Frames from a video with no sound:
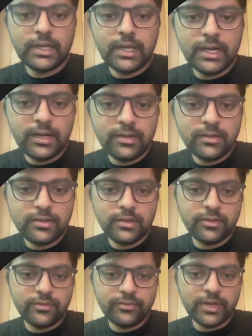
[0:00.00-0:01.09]
And
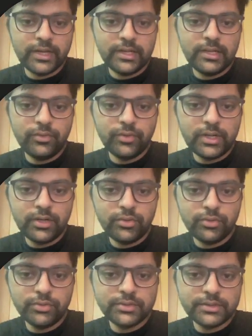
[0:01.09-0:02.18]
finally 1
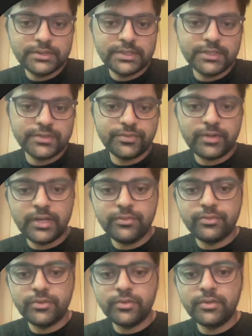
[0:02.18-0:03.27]
2 6 5
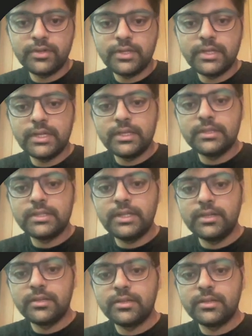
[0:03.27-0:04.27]
4 3.